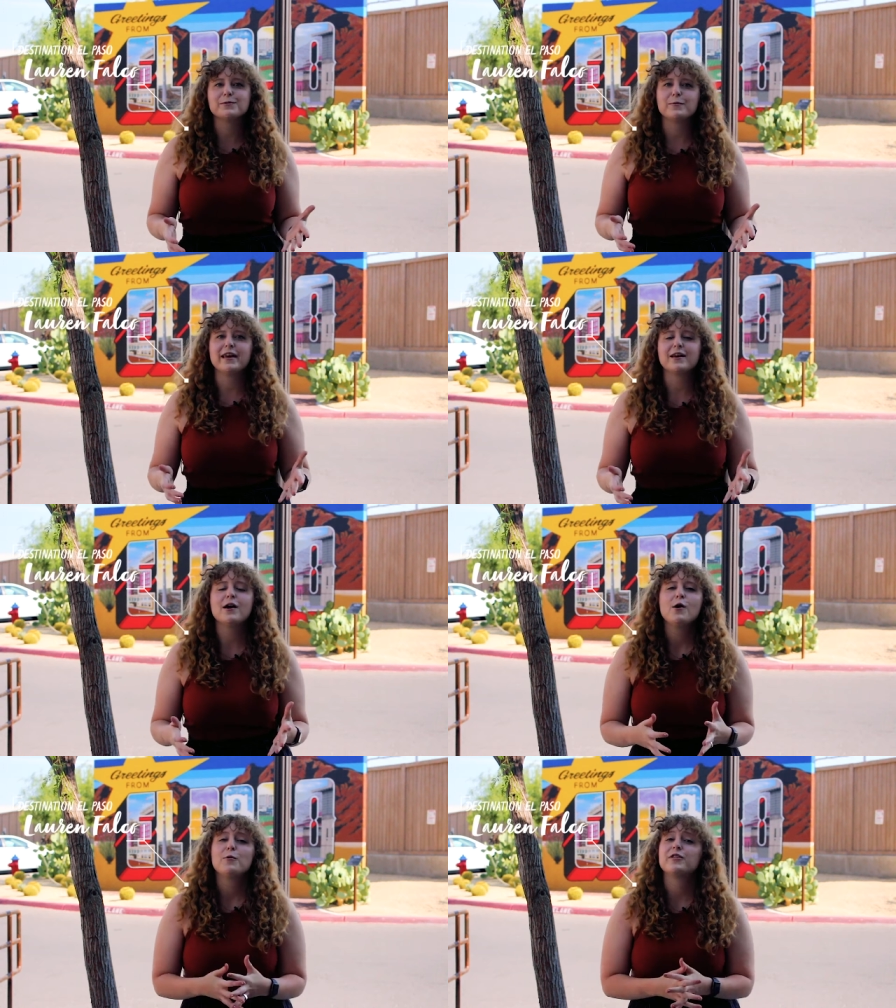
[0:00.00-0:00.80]
this week
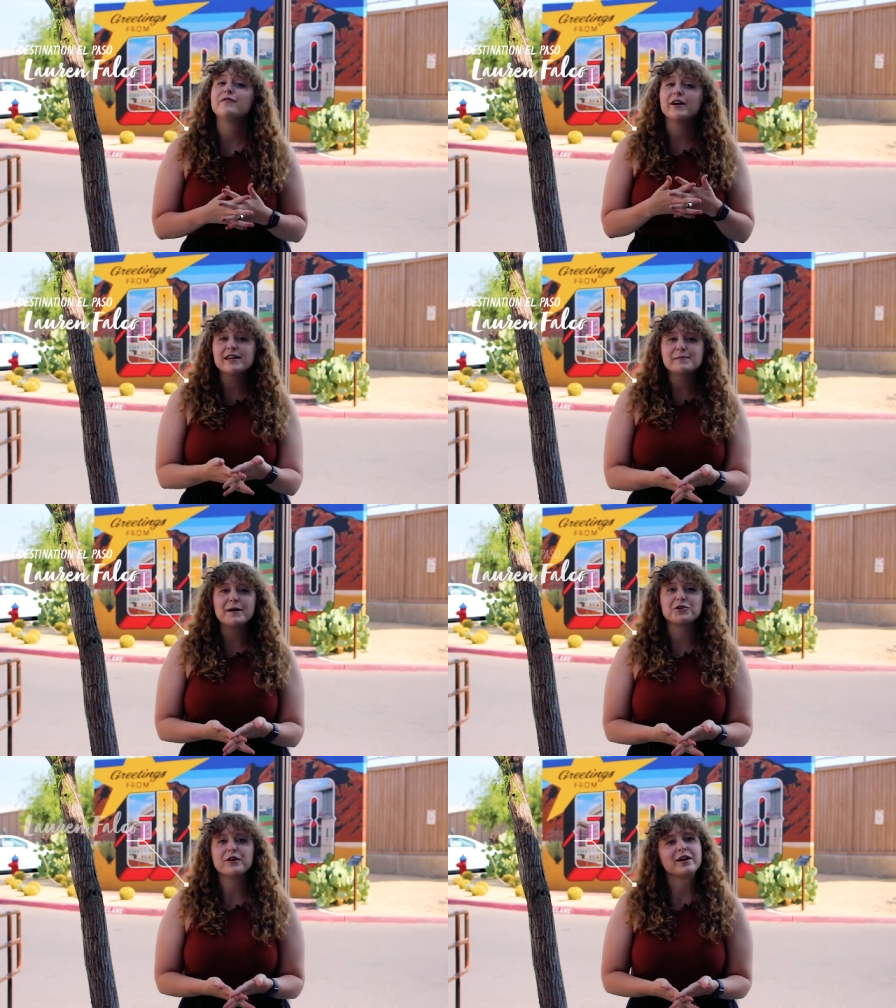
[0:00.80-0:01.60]
with a very
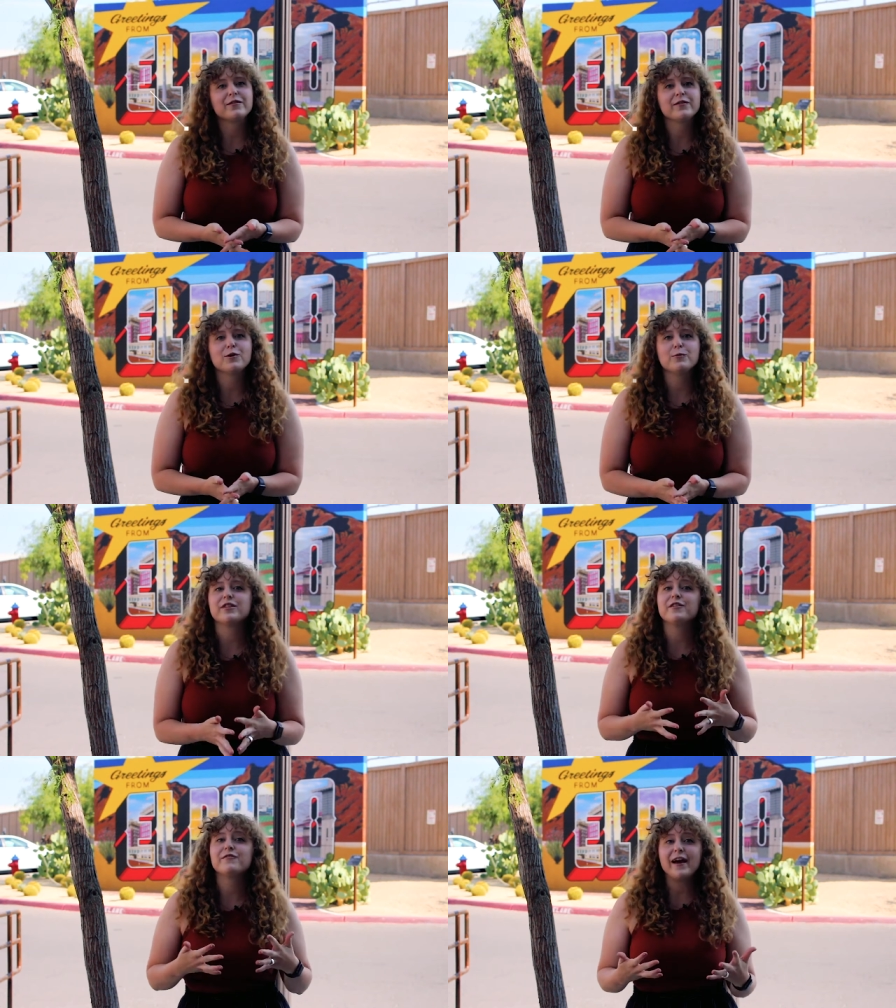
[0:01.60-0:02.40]
special interview
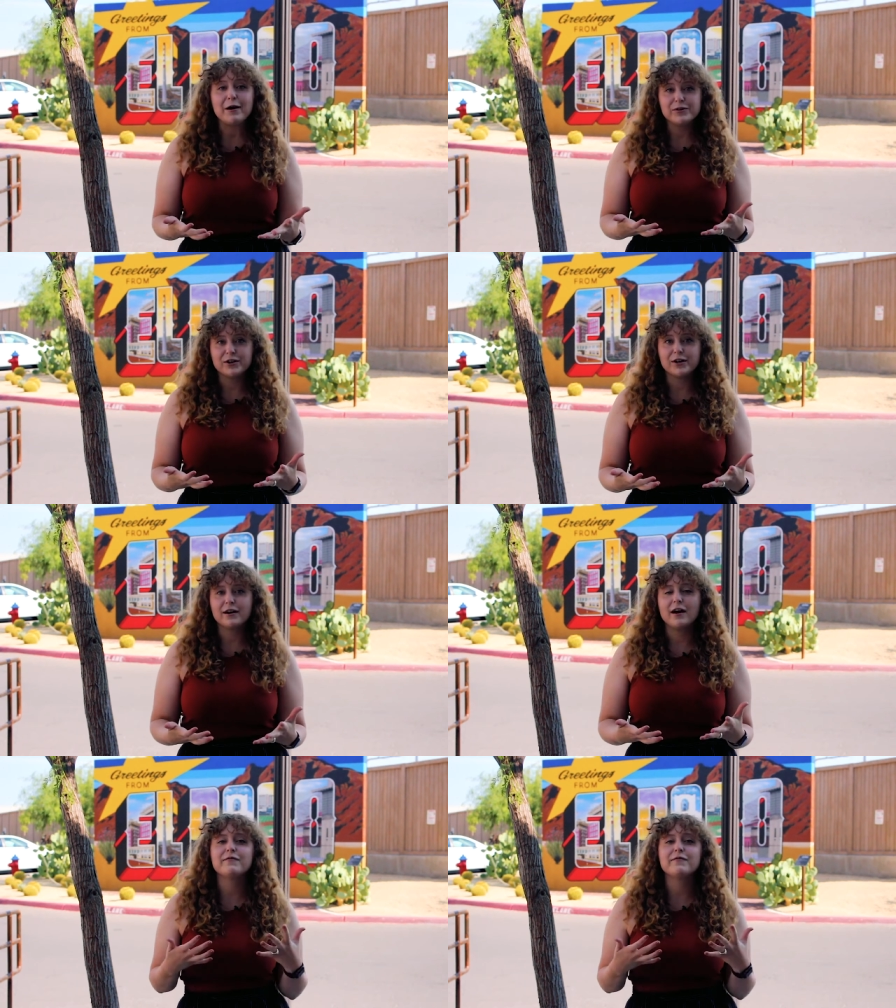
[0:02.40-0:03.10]
with the founder